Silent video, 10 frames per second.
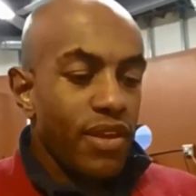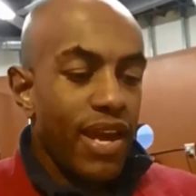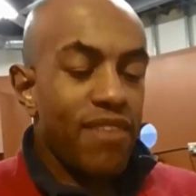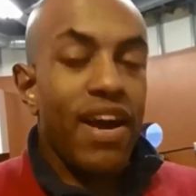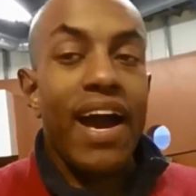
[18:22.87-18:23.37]
Now,
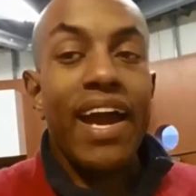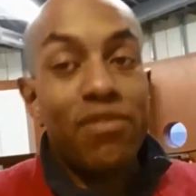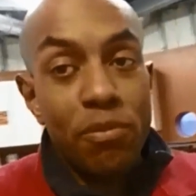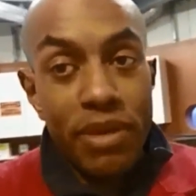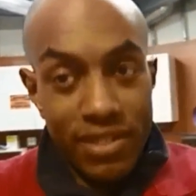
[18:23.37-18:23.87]
have I
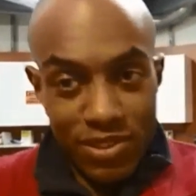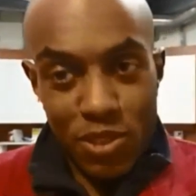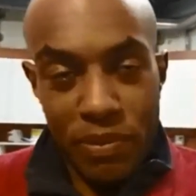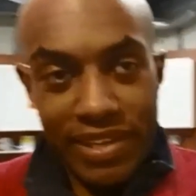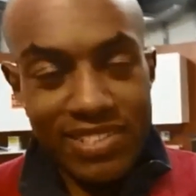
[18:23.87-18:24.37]
ever been to
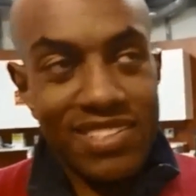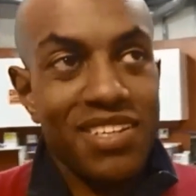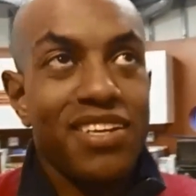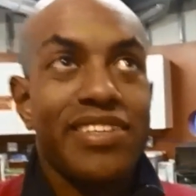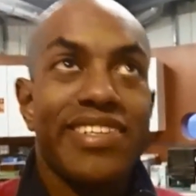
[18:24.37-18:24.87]

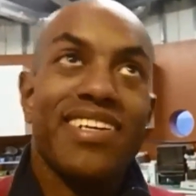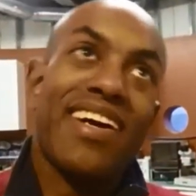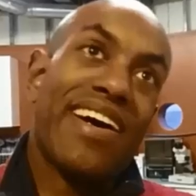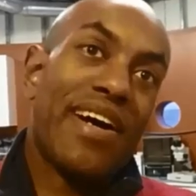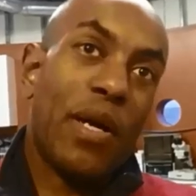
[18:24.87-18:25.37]
space?
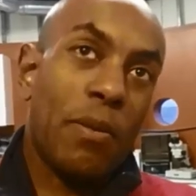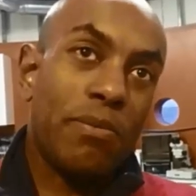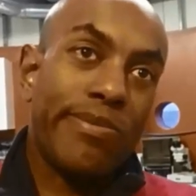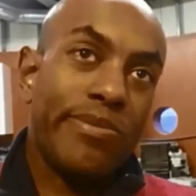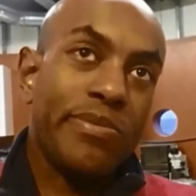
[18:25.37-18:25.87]

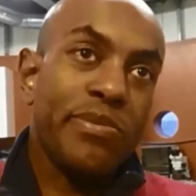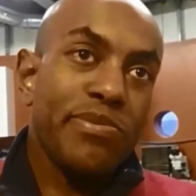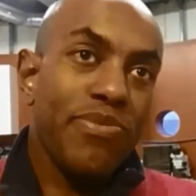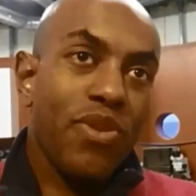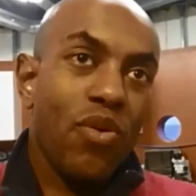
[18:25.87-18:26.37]

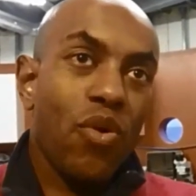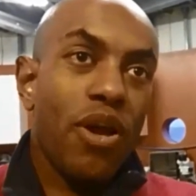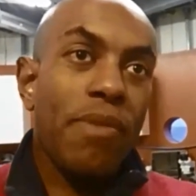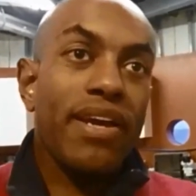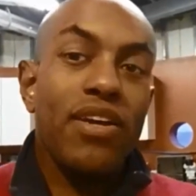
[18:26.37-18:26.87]

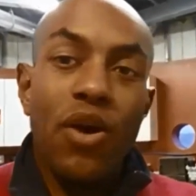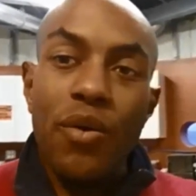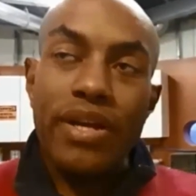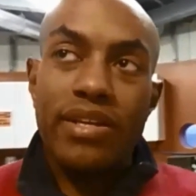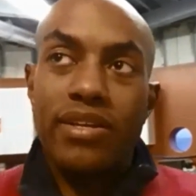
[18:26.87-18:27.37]
Or am I
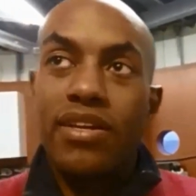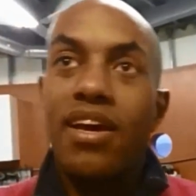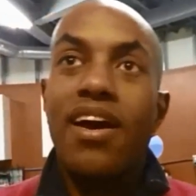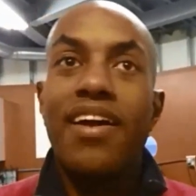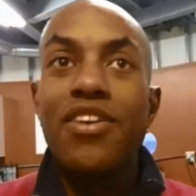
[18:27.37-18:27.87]
going?
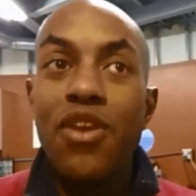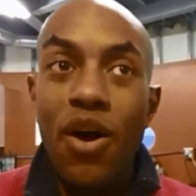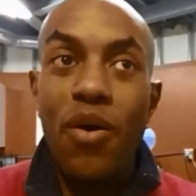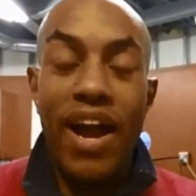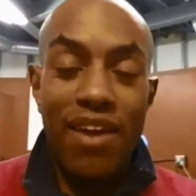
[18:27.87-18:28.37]

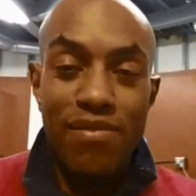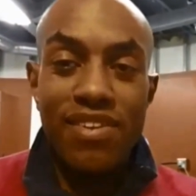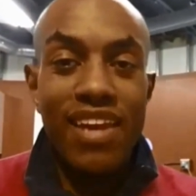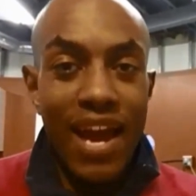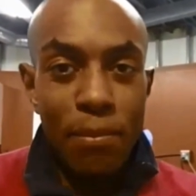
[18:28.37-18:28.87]
No, I have
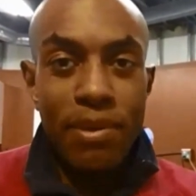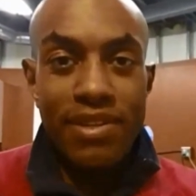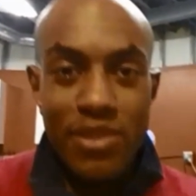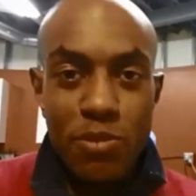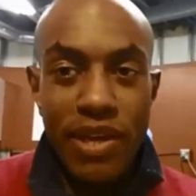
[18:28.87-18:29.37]
not
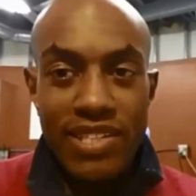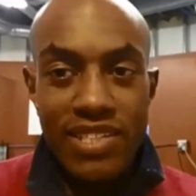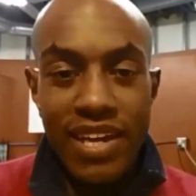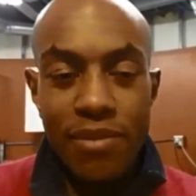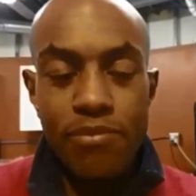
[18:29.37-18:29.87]
been to
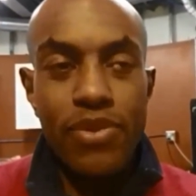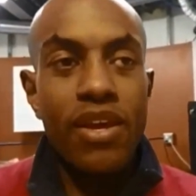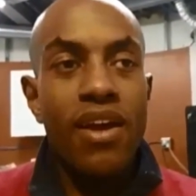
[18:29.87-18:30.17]
space yet.